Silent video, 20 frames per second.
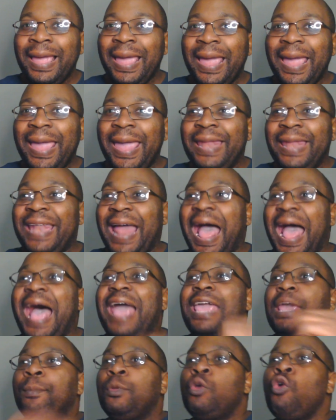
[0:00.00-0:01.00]
And I
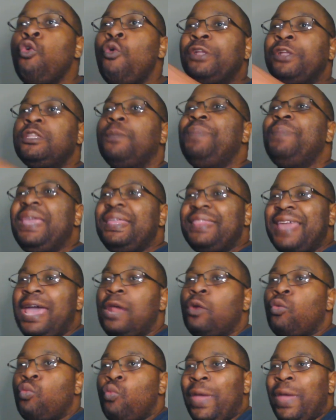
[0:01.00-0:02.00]
am going to be
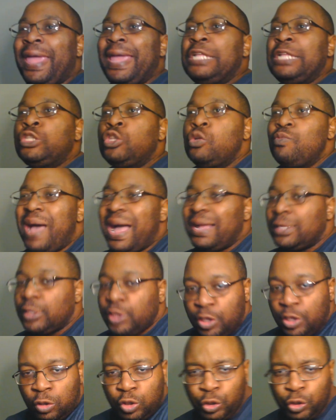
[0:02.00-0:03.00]
that way to my
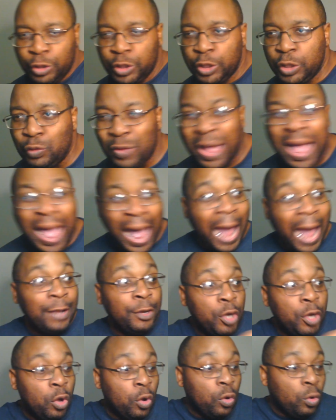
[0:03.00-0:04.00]
children too. I
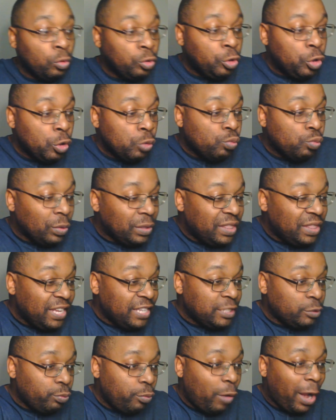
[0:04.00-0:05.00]
know doing
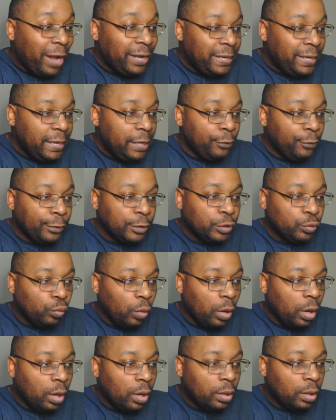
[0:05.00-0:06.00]
this right here is
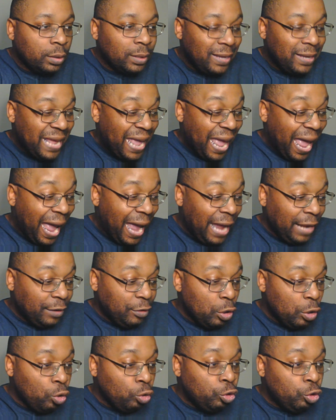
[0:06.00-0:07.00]
wrong. I
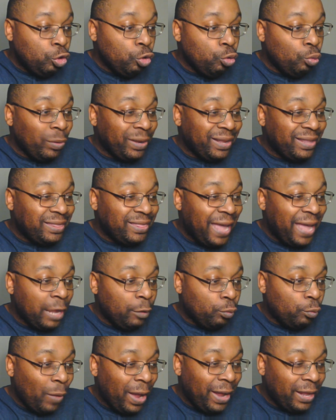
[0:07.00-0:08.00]
know doing that
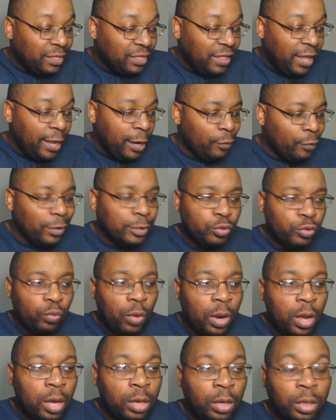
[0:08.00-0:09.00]
right there is
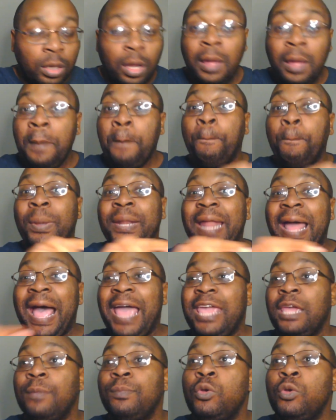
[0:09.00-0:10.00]
wrong, but I
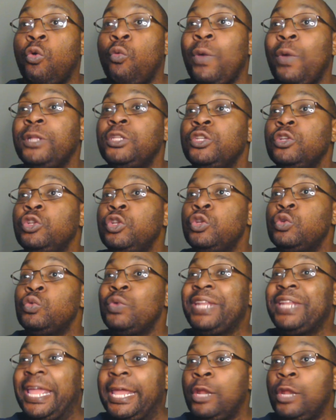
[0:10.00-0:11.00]
am going to do
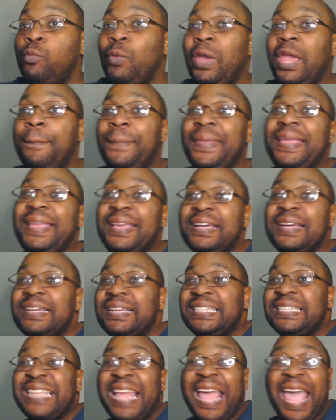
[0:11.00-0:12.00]
it anyway
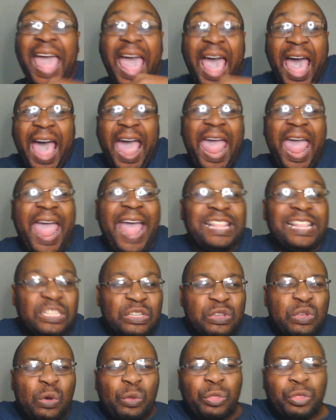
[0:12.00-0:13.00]
because I had to
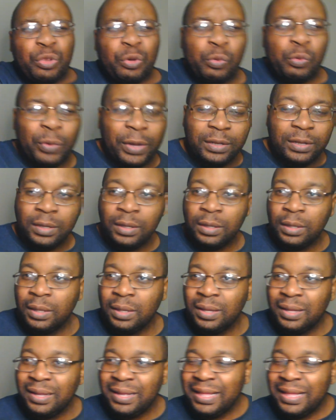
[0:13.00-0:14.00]
go through it.
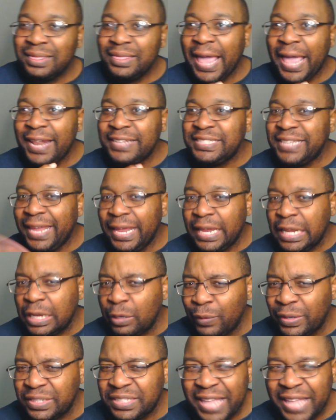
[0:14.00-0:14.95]
That is ignorance.